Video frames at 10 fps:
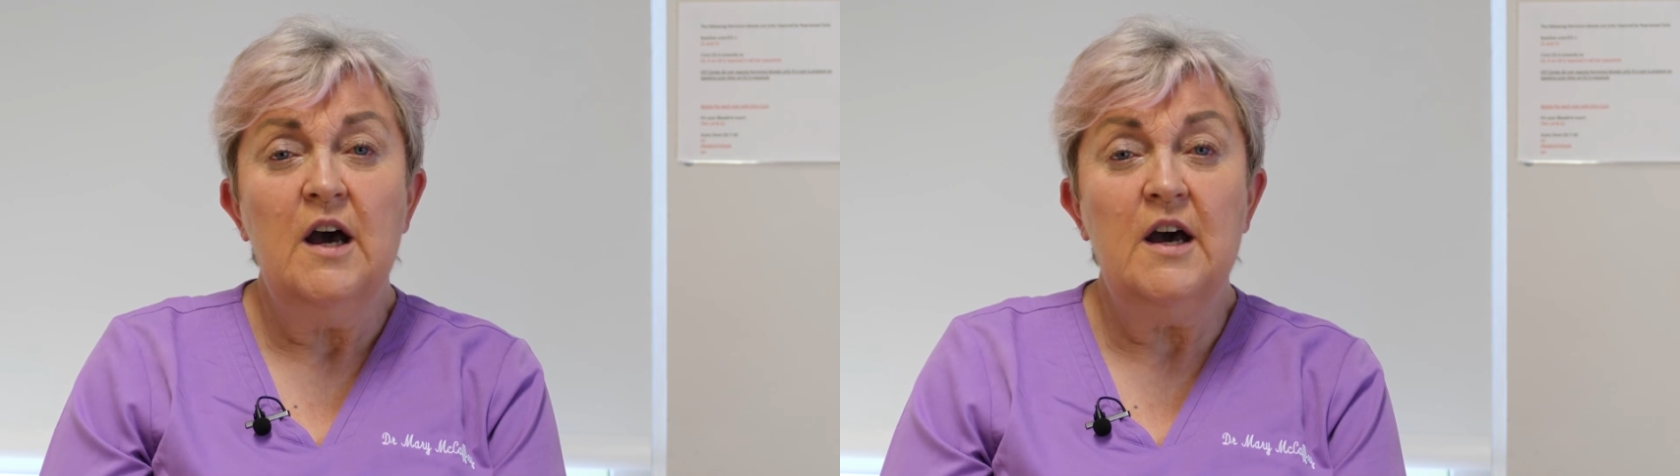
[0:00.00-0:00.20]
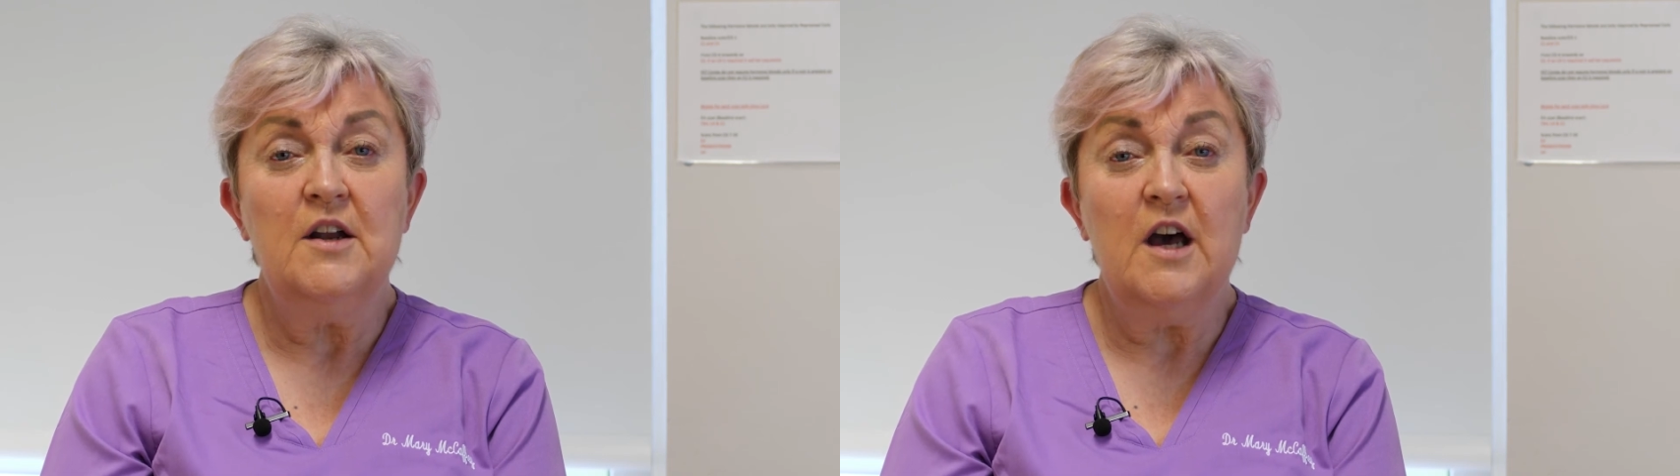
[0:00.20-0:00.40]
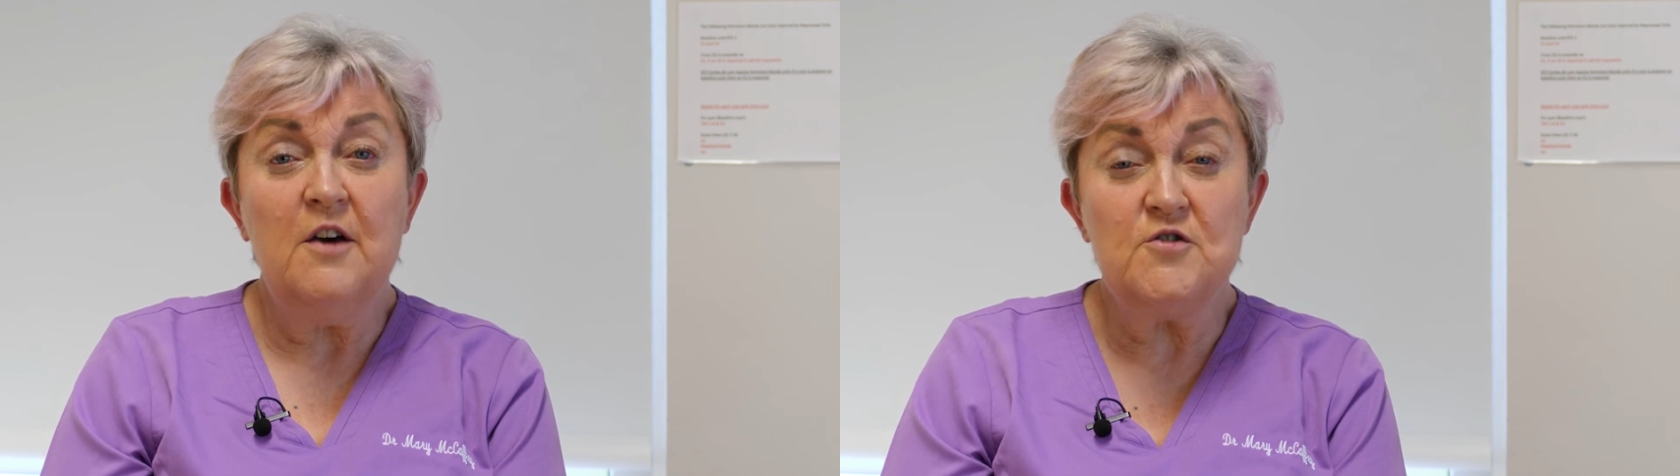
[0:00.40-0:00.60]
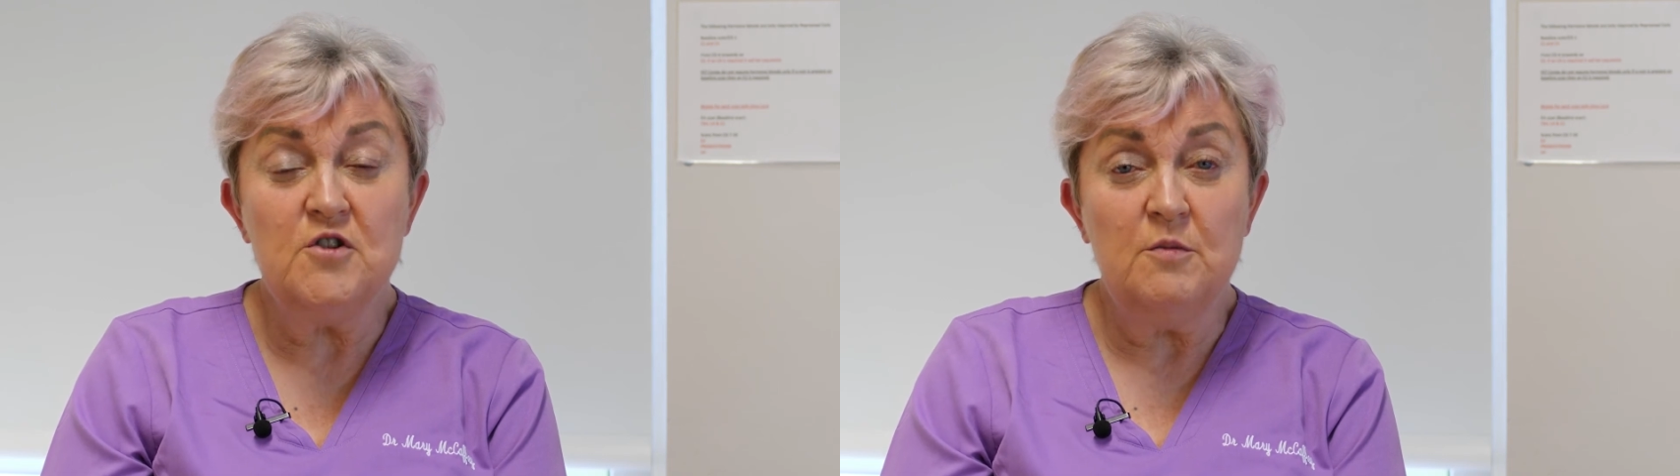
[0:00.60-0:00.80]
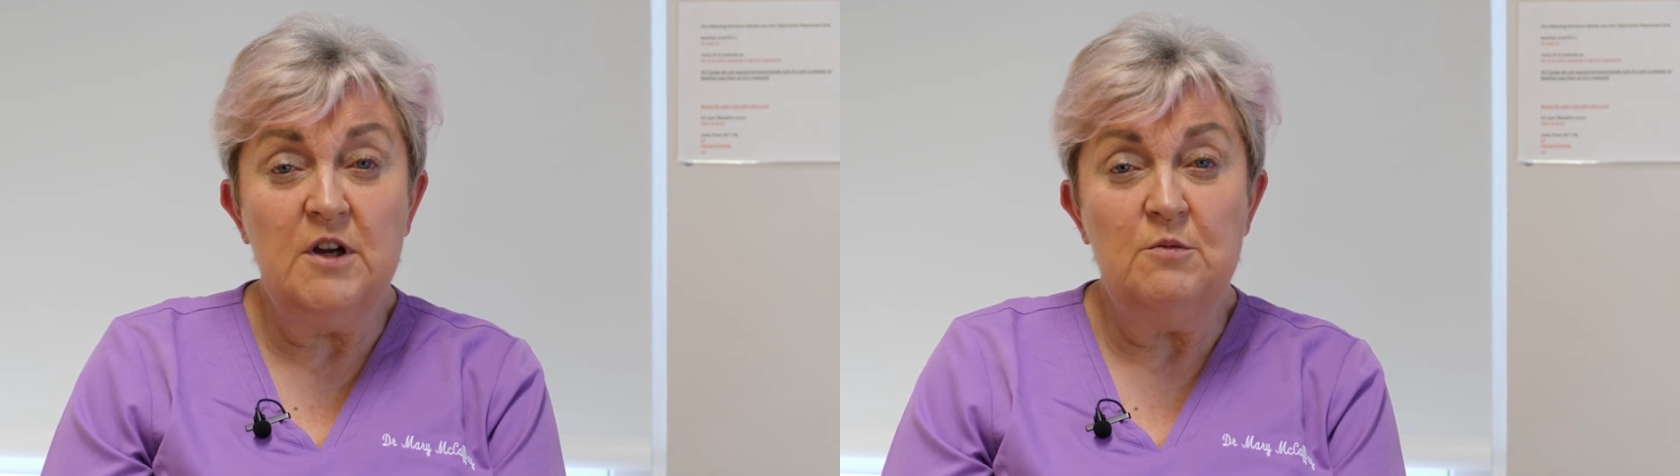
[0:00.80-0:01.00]
And after
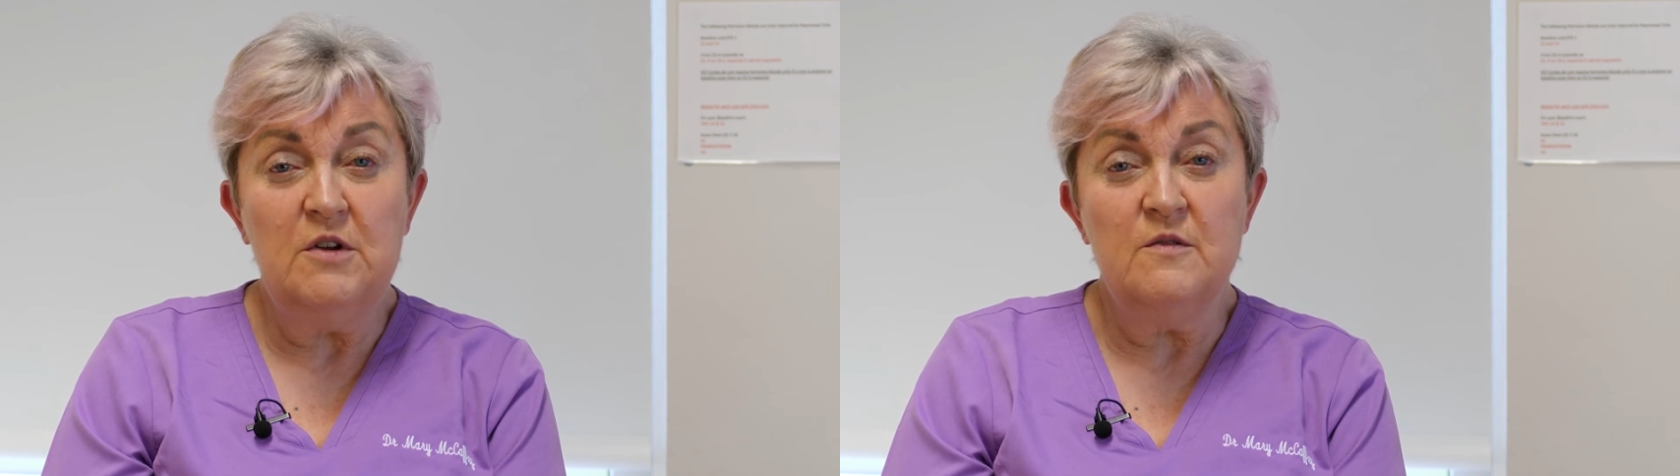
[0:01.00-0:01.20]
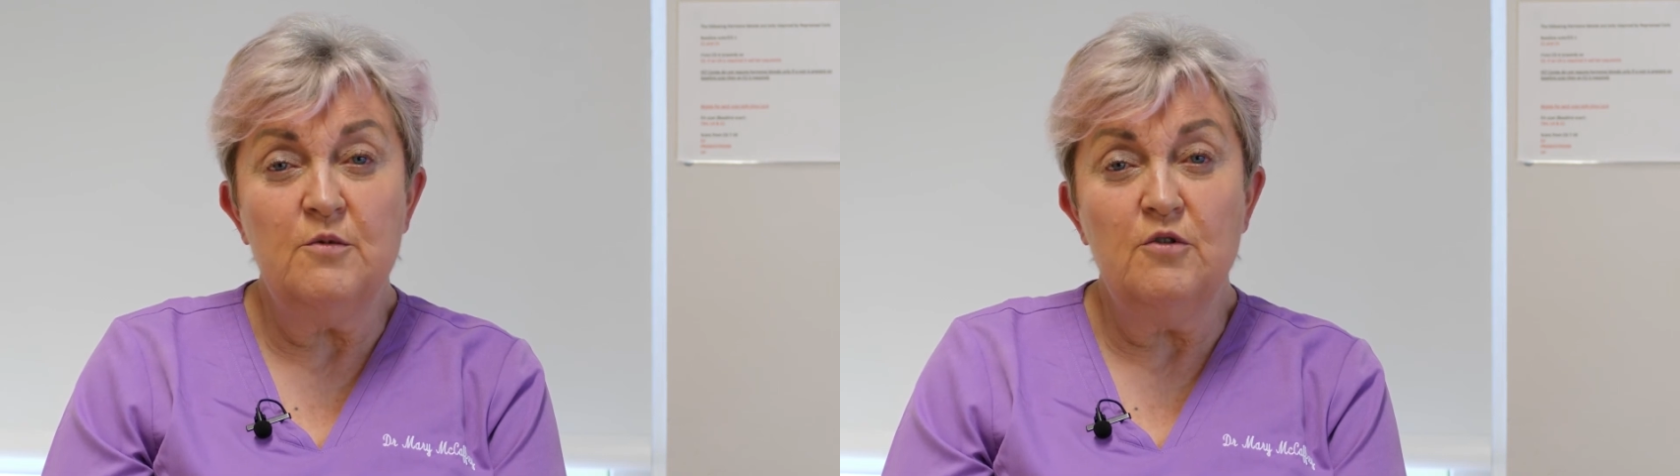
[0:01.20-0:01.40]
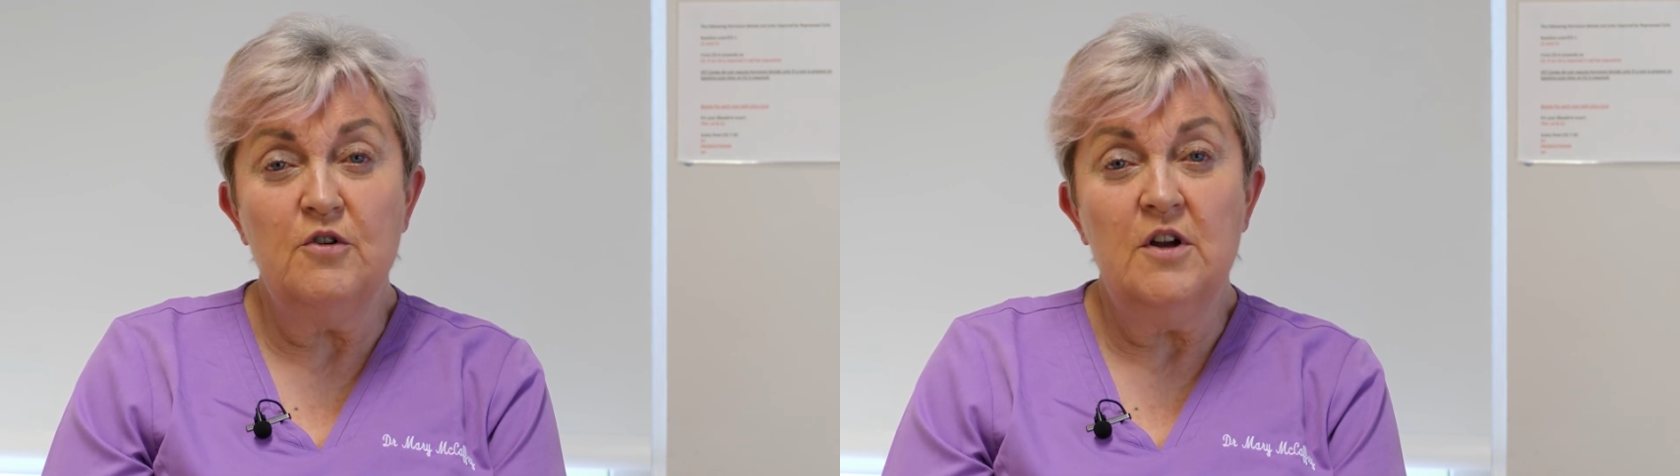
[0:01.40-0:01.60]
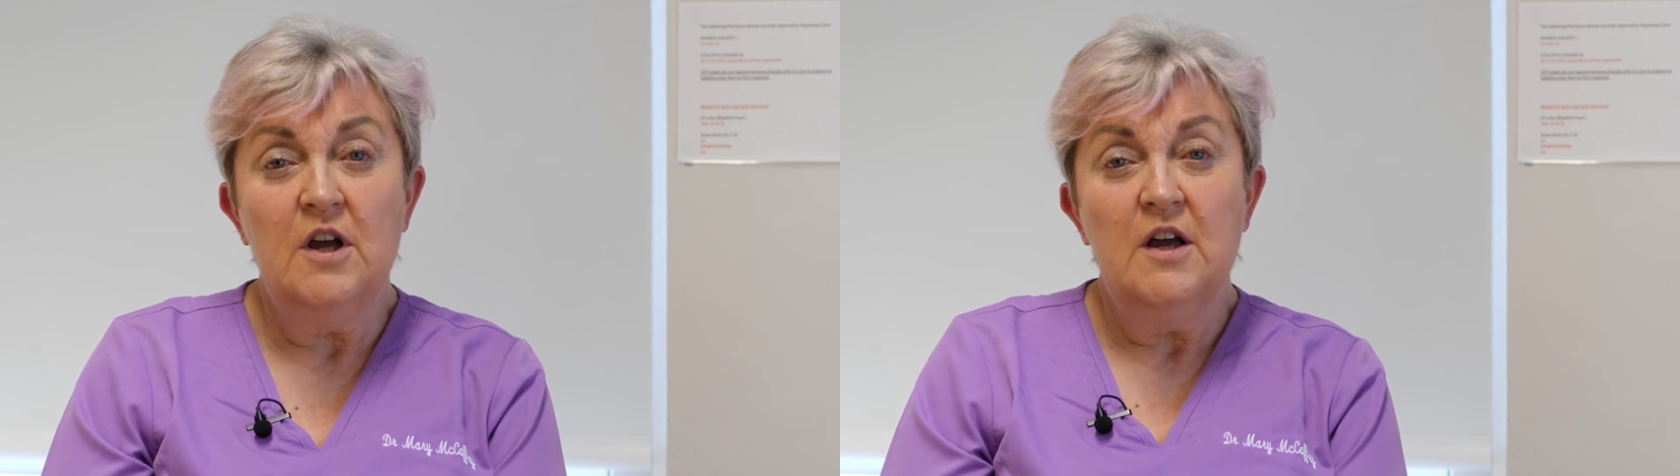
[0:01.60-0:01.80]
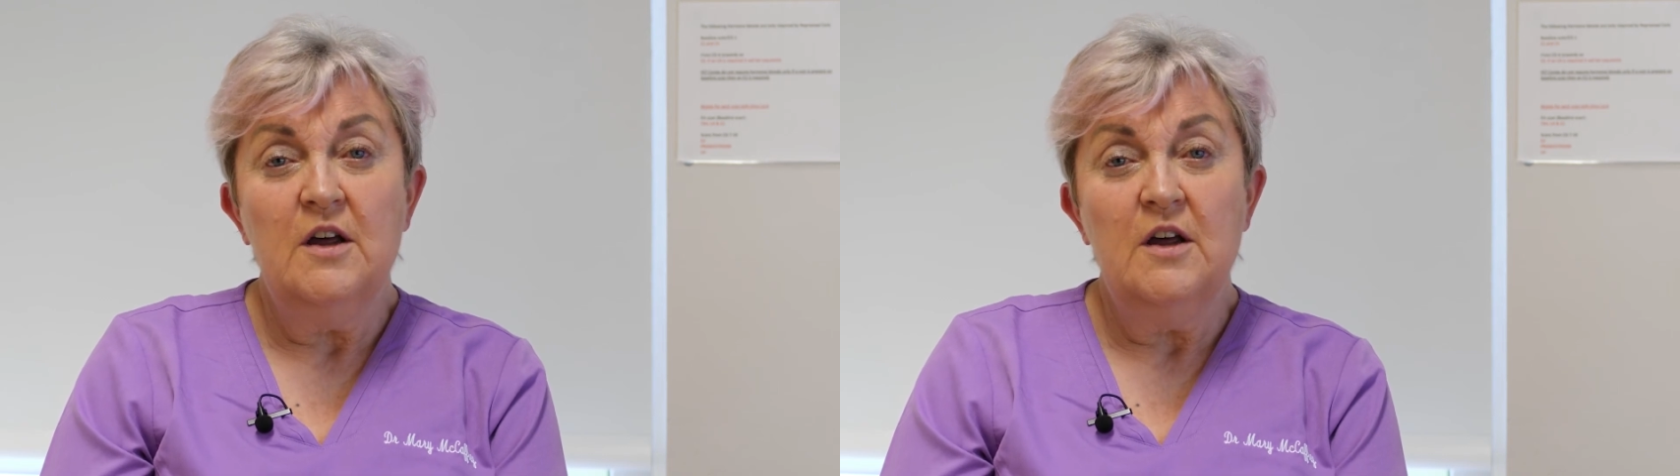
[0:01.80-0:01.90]
the baby's born,